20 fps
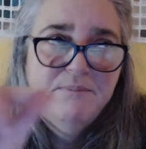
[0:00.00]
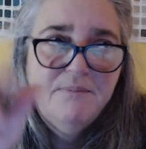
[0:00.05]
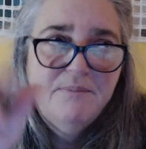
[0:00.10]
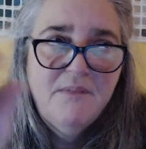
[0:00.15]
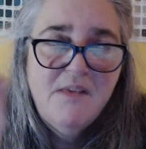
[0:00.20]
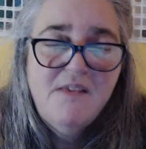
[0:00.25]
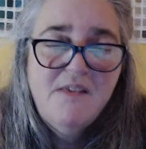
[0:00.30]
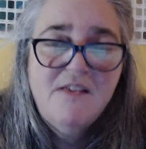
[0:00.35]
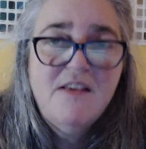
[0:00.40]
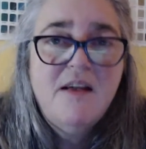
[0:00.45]

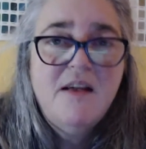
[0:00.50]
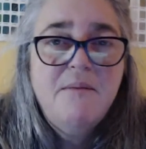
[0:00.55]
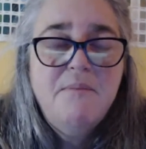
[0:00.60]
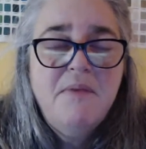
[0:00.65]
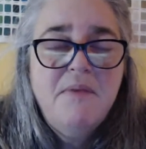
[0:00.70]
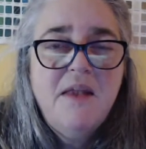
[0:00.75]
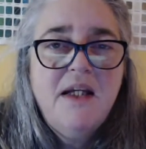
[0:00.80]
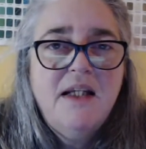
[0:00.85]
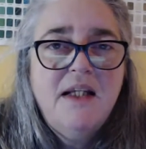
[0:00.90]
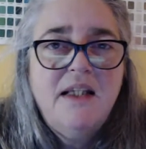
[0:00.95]

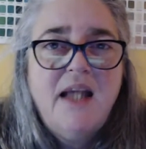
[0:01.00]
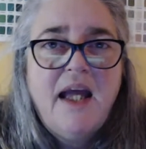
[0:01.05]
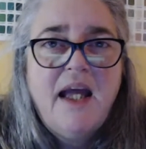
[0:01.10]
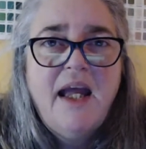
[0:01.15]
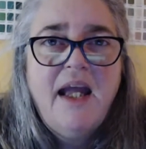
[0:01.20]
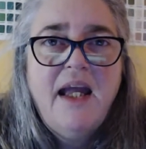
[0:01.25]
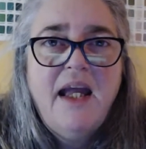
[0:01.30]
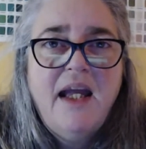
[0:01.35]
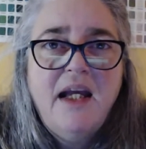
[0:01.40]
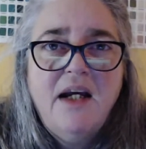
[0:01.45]
something to
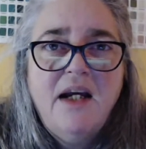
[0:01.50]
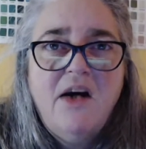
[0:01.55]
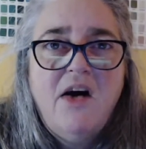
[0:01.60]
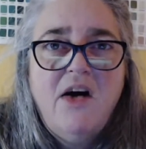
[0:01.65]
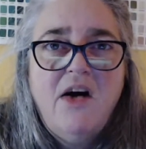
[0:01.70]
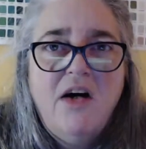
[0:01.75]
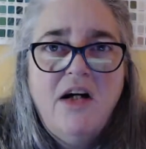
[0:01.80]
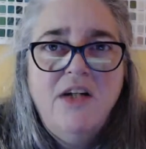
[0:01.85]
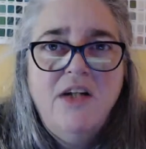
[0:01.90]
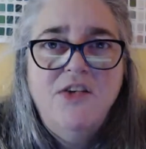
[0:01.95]
hang
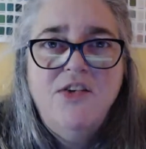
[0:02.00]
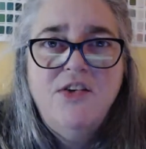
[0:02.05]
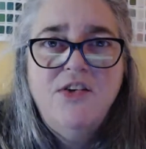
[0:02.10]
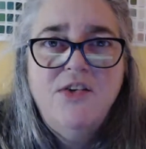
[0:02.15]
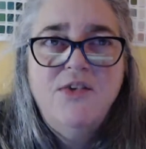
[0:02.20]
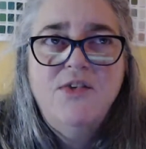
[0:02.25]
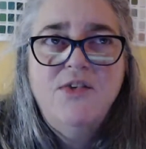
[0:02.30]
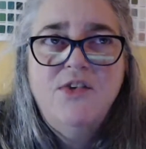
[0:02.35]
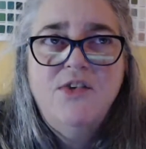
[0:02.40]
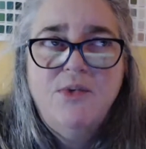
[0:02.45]
on
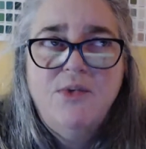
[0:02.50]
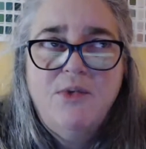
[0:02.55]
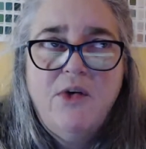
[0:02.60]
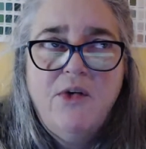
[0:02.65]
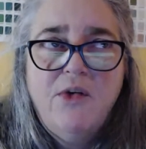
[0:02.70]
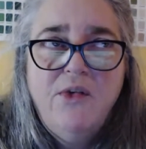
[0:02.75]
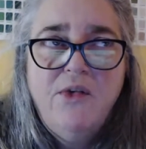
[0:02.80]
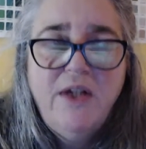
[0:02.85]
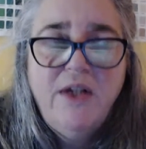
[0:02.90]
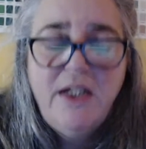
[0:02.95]
to
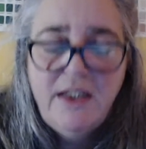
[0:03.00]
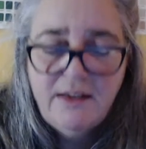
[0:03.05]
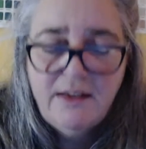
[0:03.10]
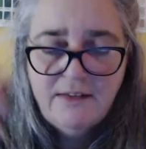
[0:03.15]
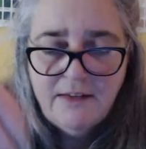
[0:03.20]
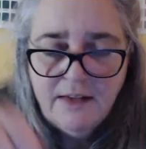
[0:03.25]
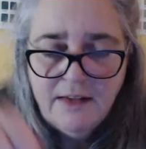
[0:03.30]
roll it.